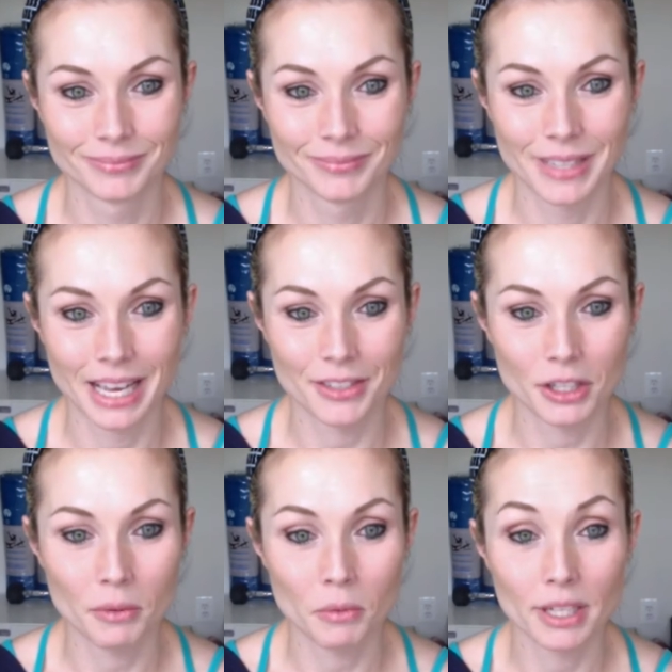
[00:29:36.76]
Haven't
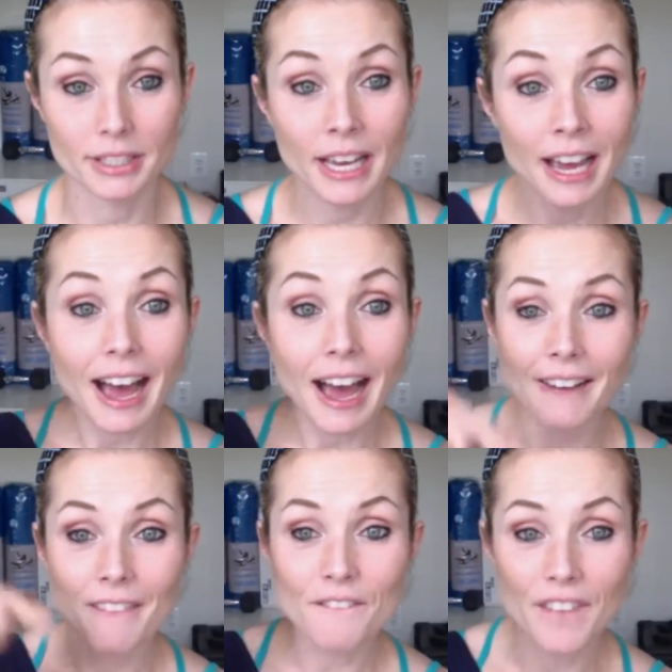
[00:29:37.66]
cheated once.
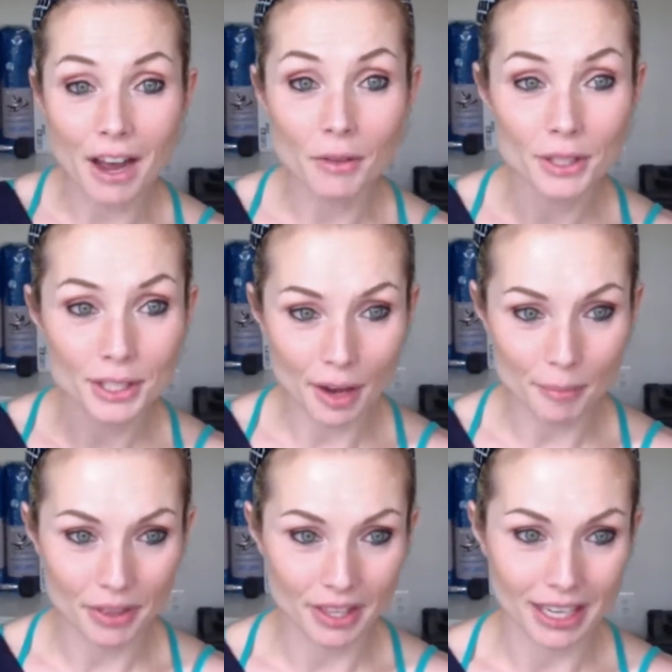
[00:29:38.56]
I found
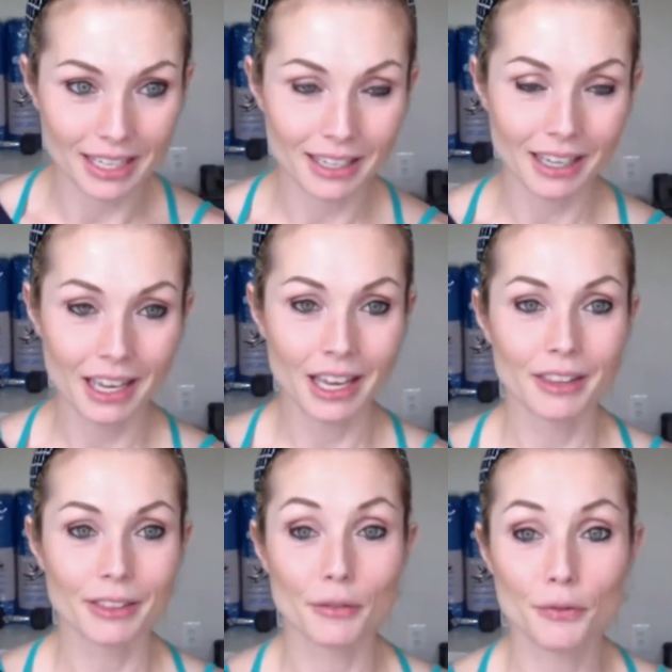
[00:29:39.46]
something
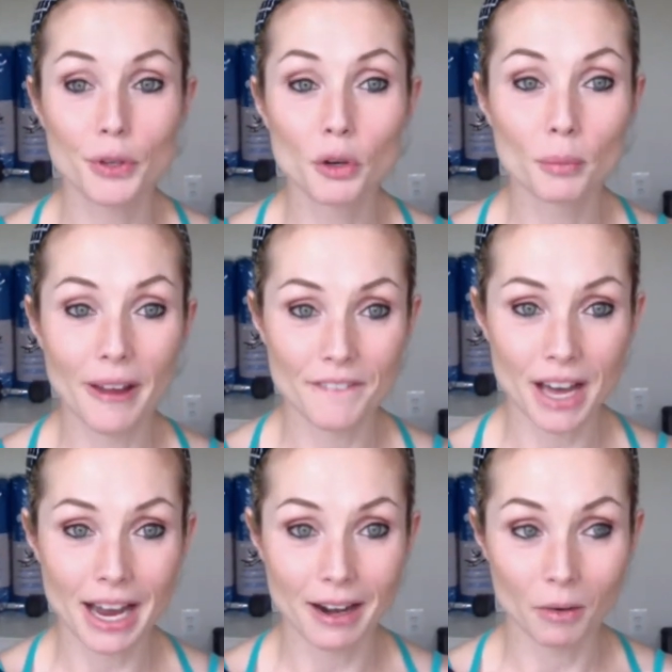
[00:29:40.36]
that fueled my
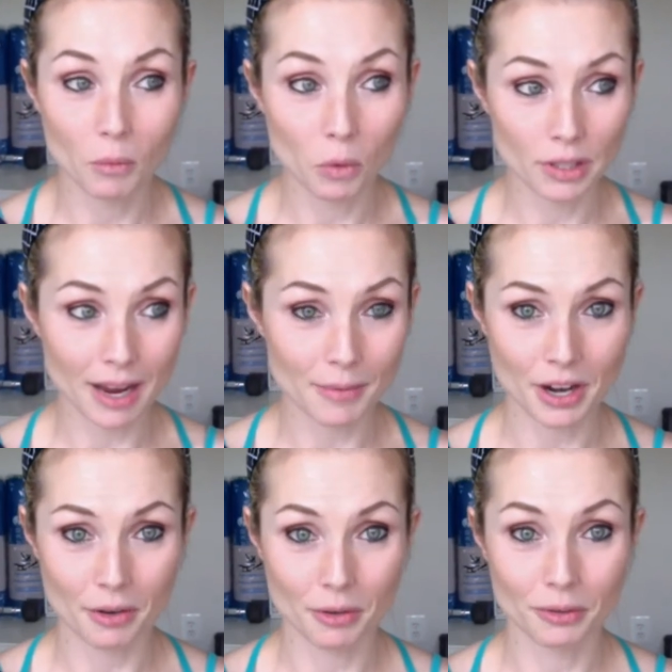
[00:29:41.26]
fire. Wartime
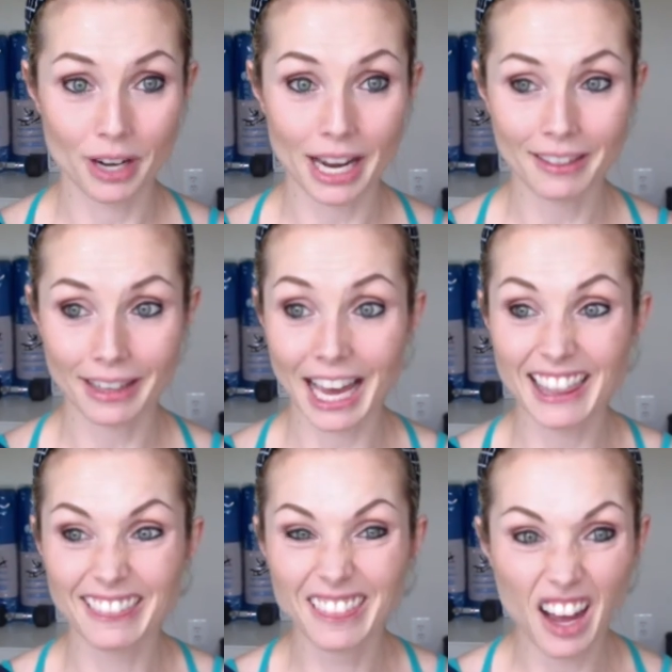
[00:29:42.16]
general, right? Like I
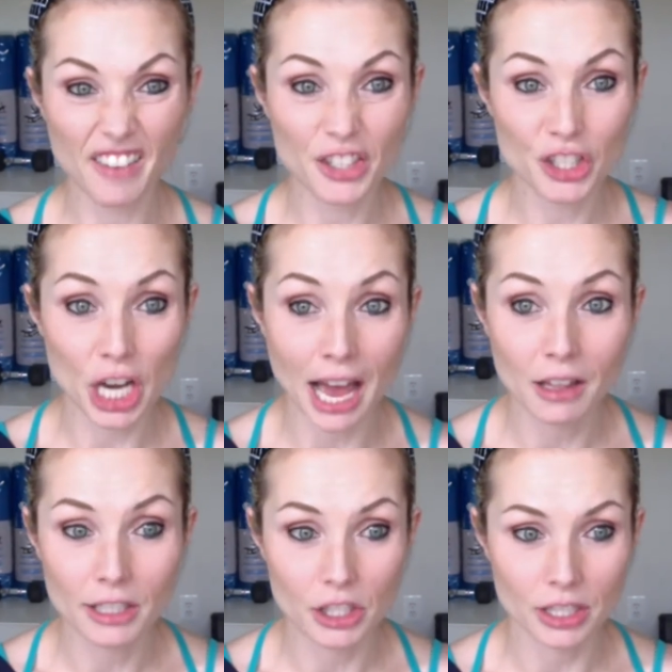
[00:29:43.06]
love
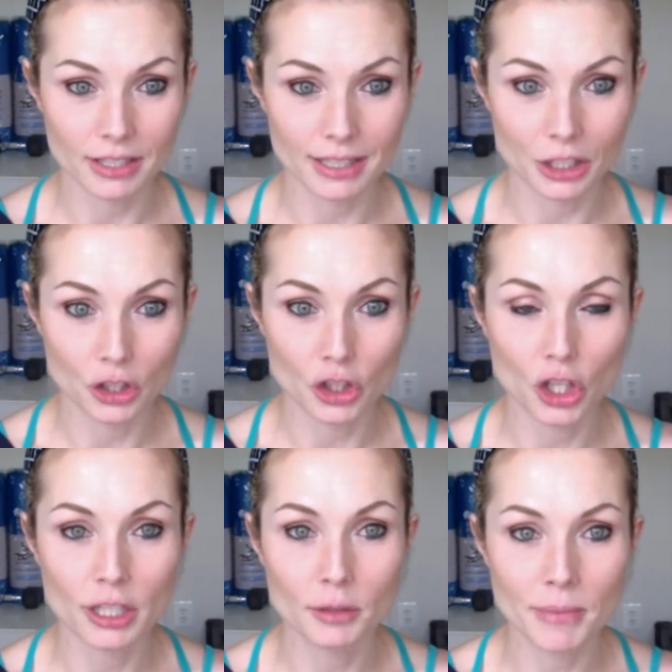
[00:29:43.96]
challenges. That's
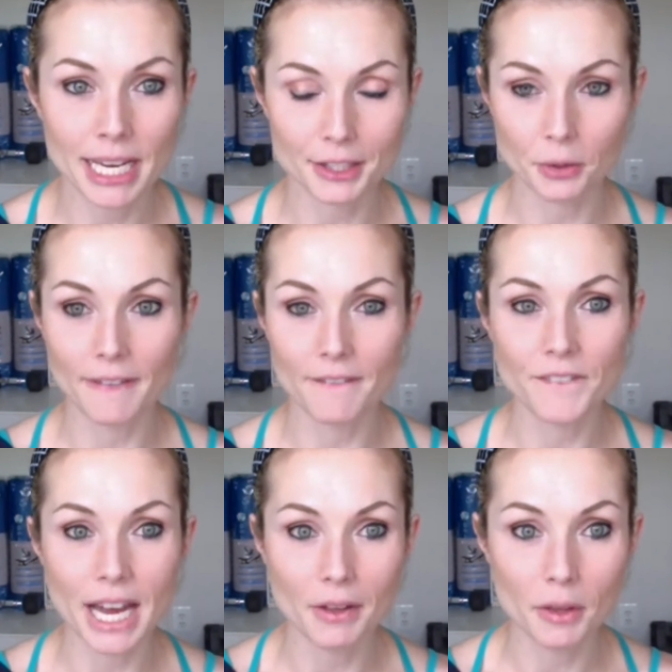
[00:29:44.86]
just me. So I
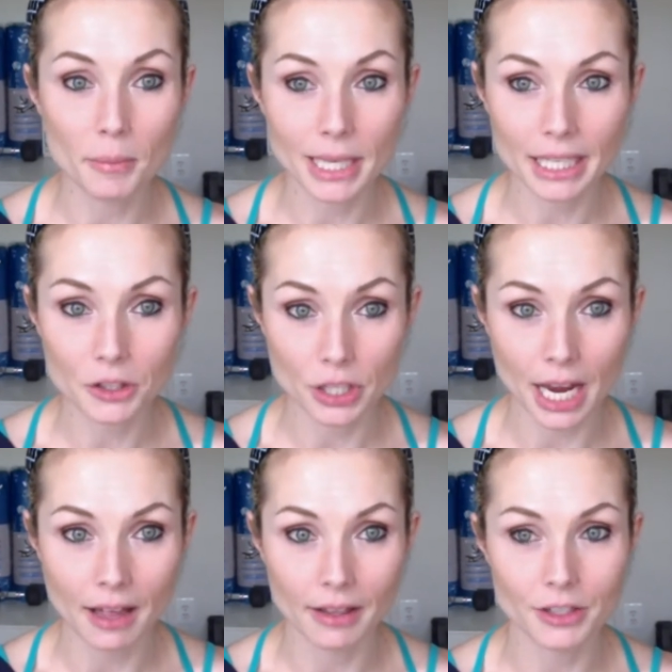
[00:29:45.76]
found the biggest
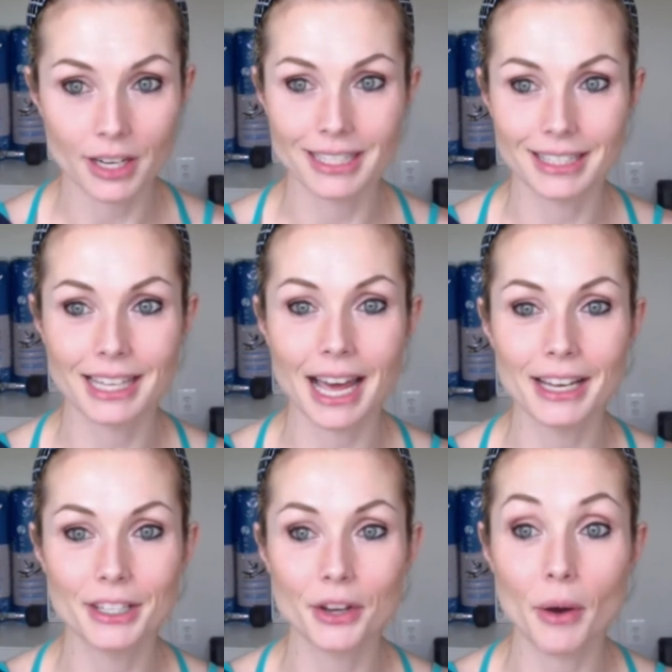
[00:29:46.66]
challenge and I decided
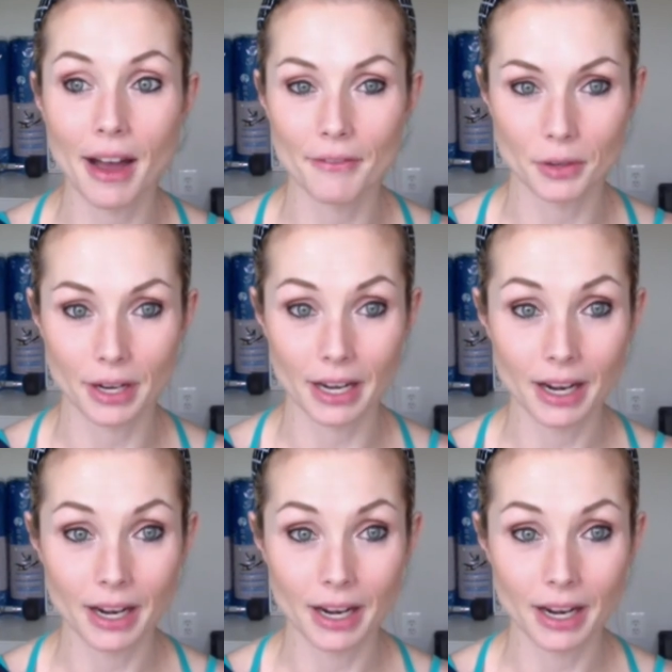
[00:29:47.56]
to go after it.